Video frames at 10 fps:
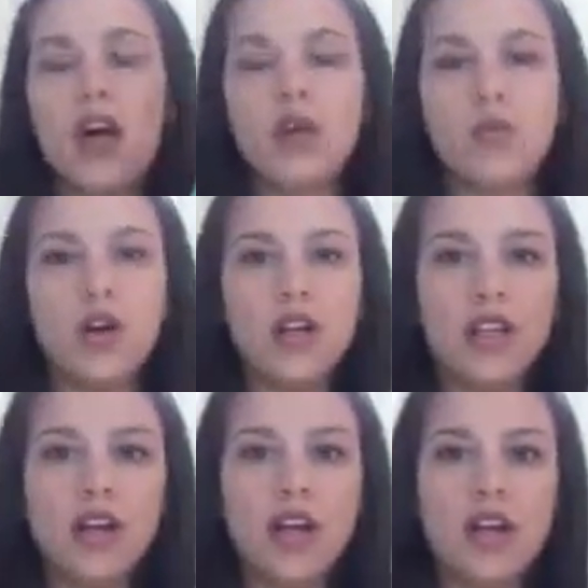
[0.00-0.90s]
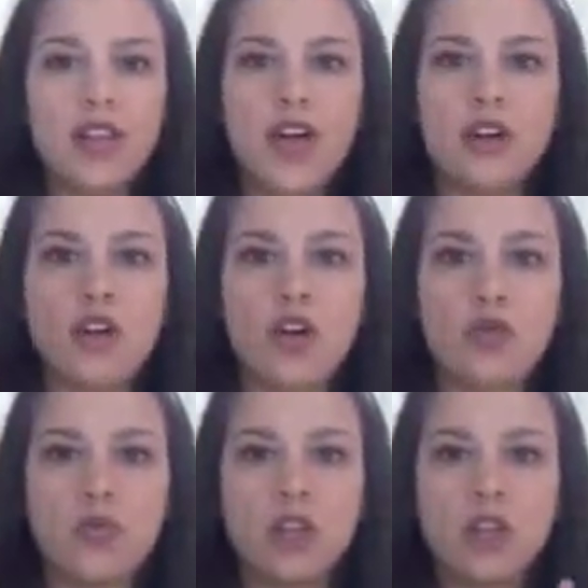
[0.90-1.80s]
I wanted that
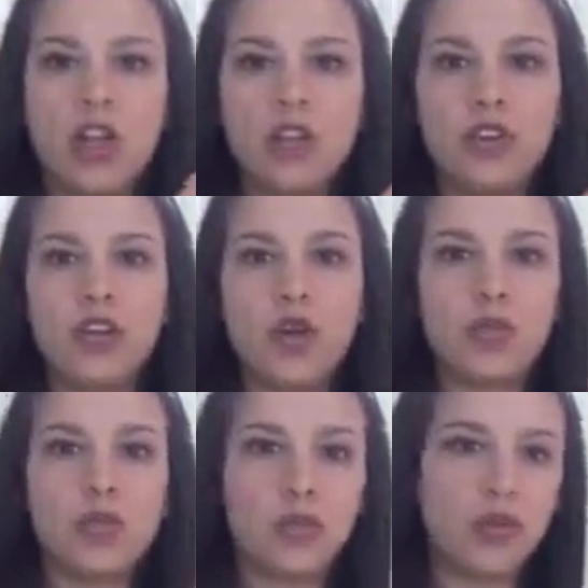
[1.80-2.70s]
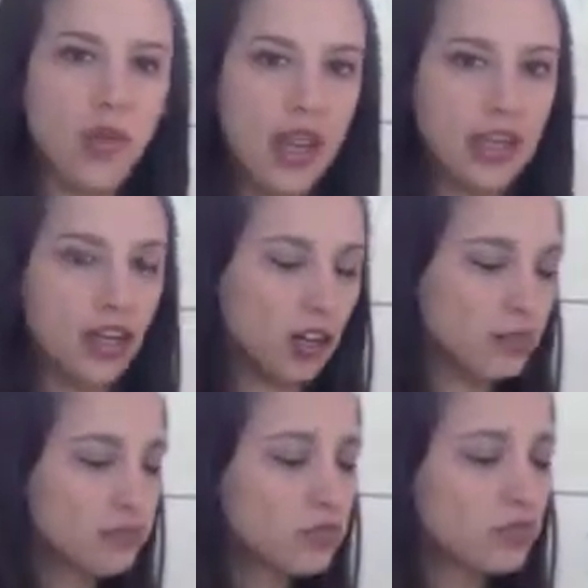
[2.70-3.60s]
dark rich color to come through back
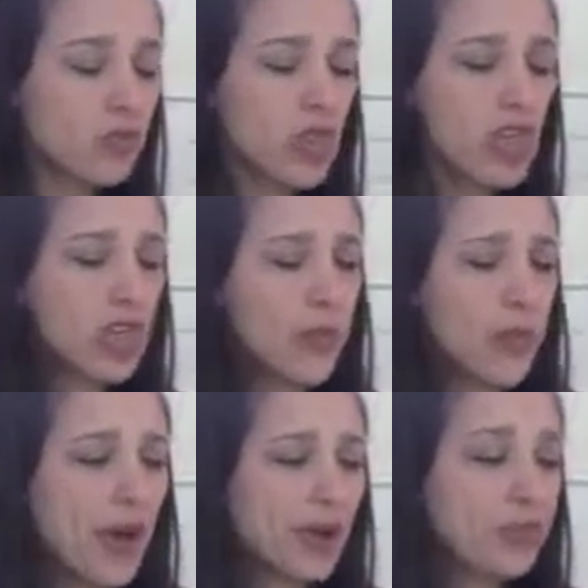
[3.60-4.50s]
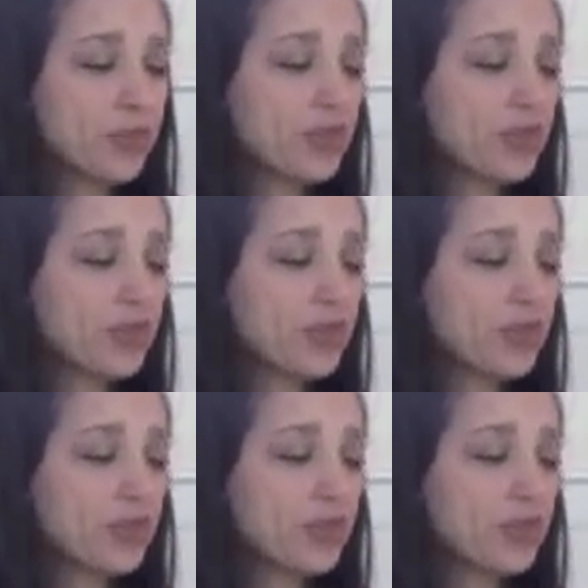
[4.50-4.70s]
here. But